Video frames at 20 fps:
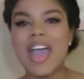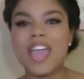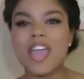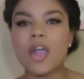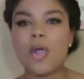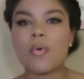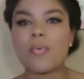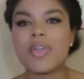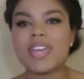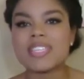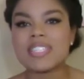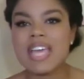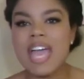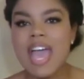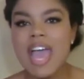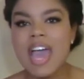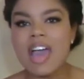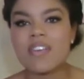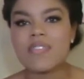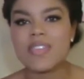I always
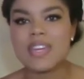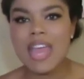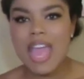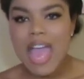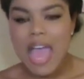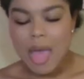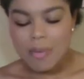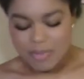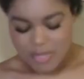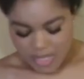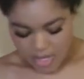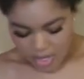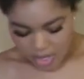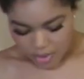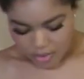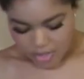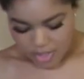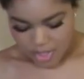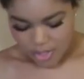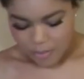have an app to
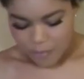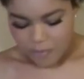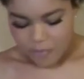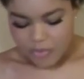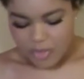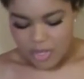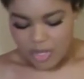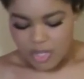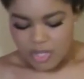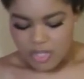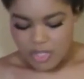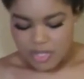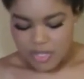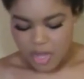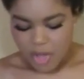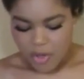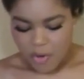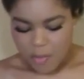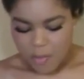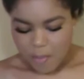go to.
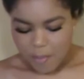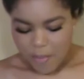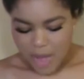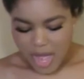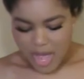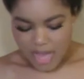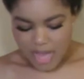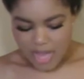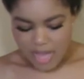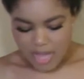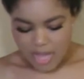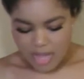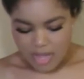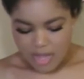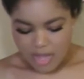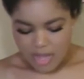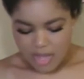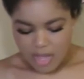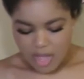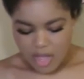So my
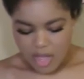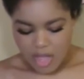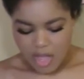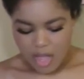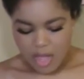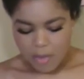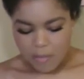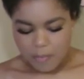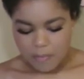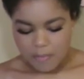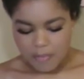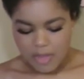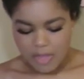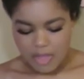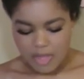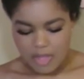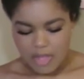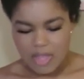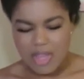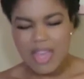app
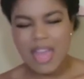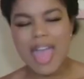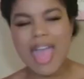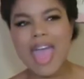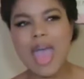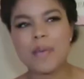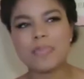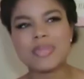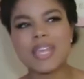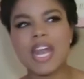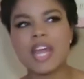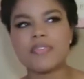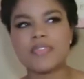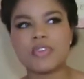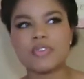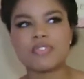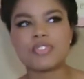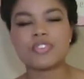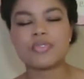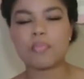that I've
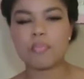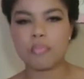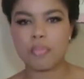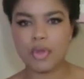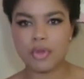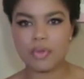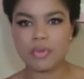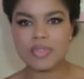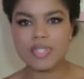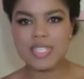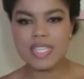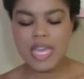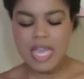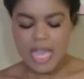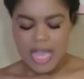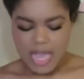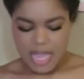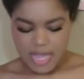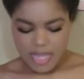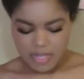used most
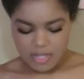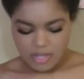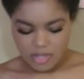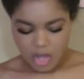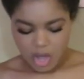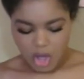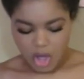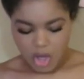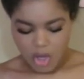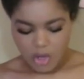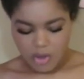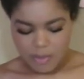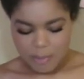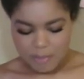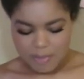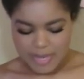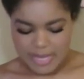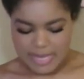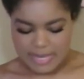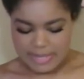is
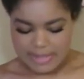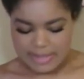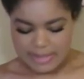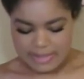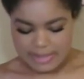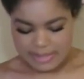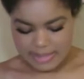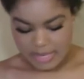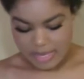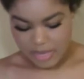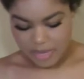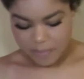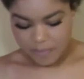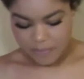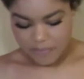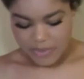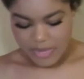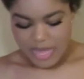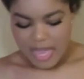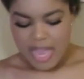called PC,
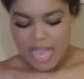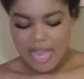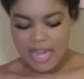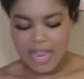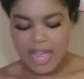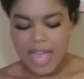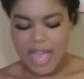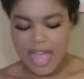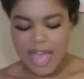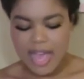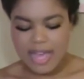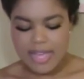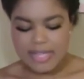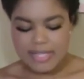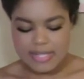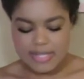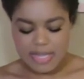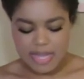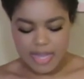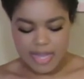and it
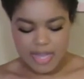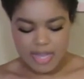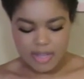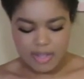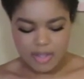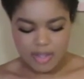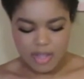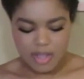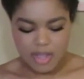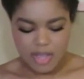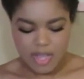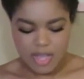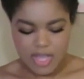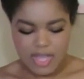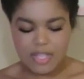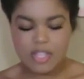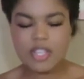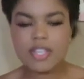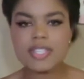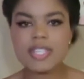has like,
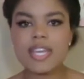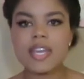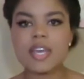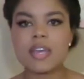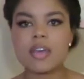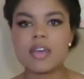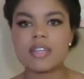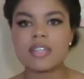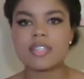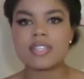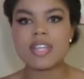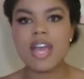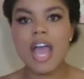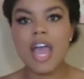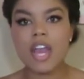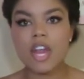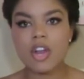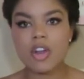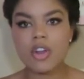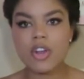it looks like a
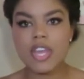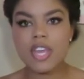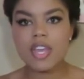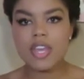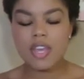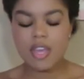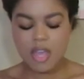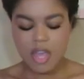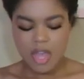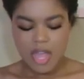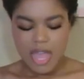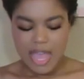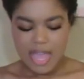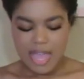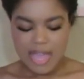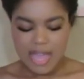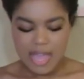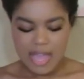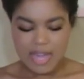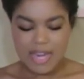diary,
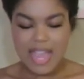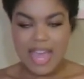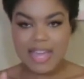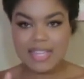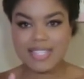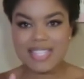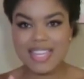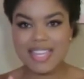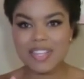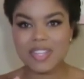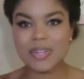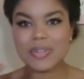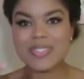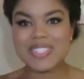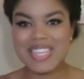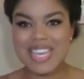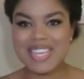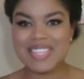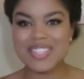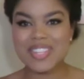and it has like a little
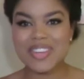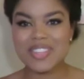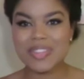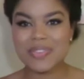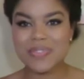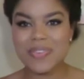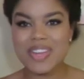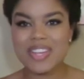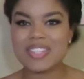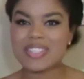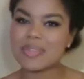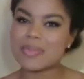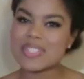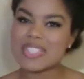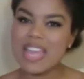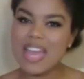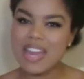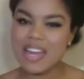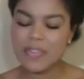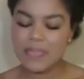daisy on the front, so
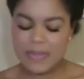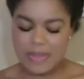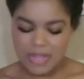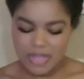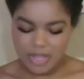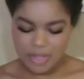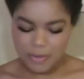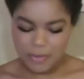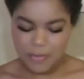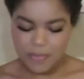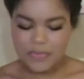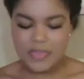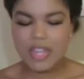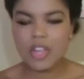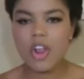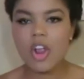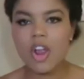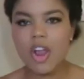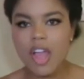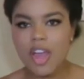it's kind of cute.
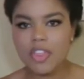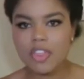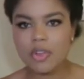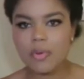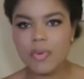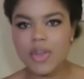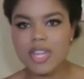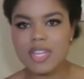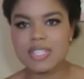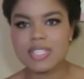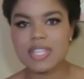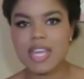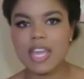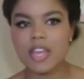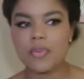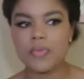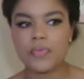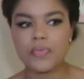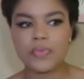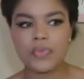There are other ones
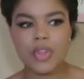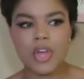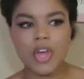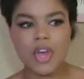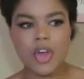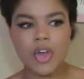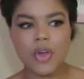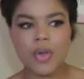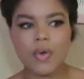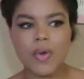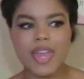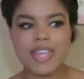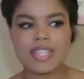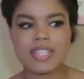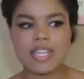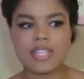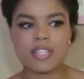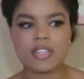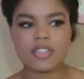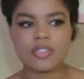like Flow, I
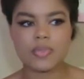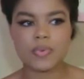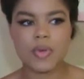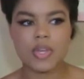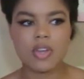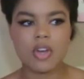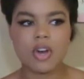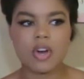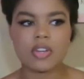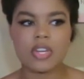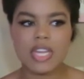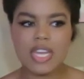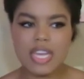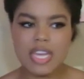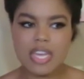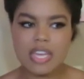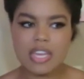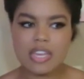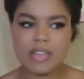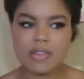think there's one called
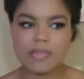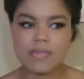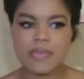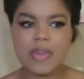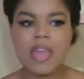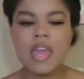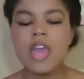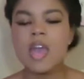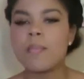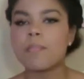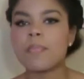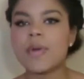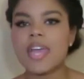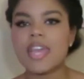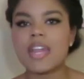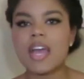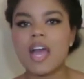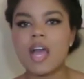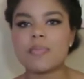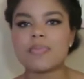Eve,
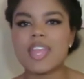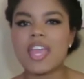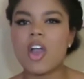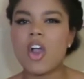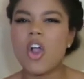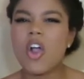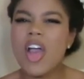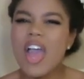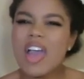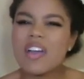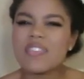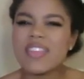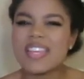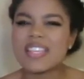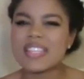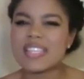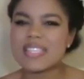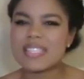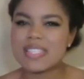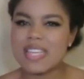but they all have
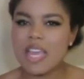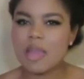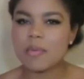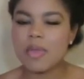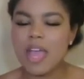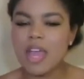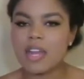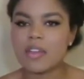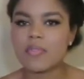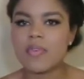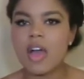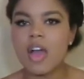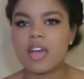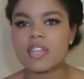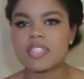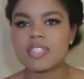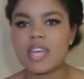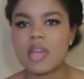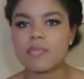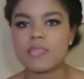like the same kind of
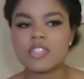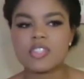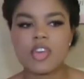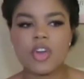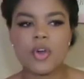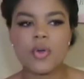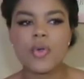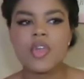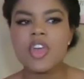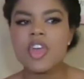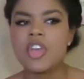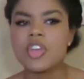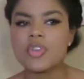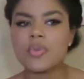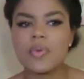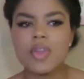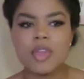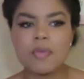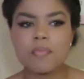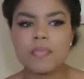concept. So
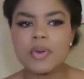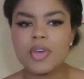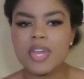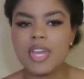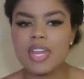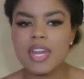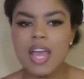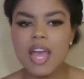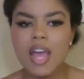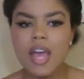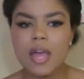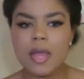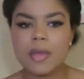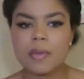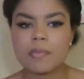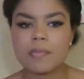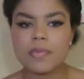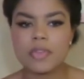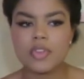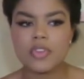you input
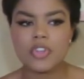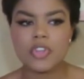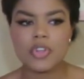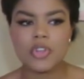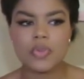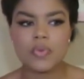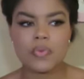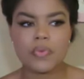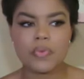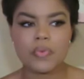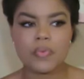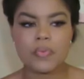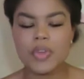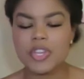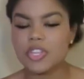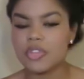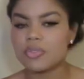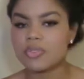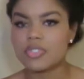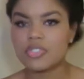
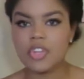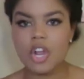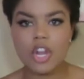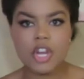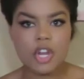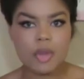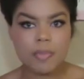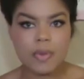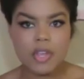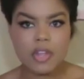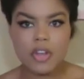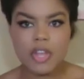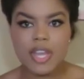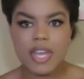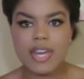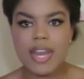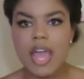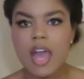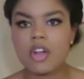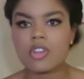when you start your
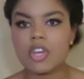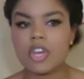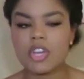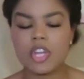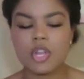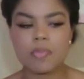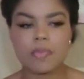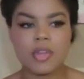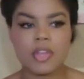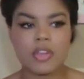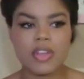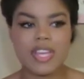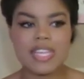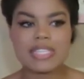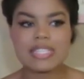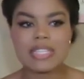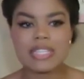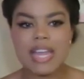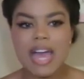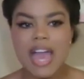period, how long your
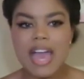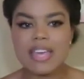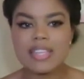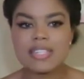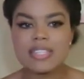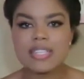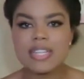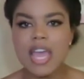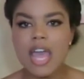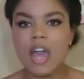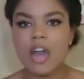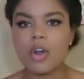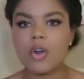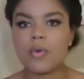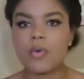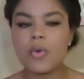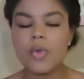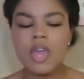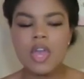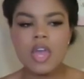periods last,
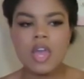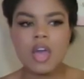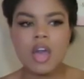how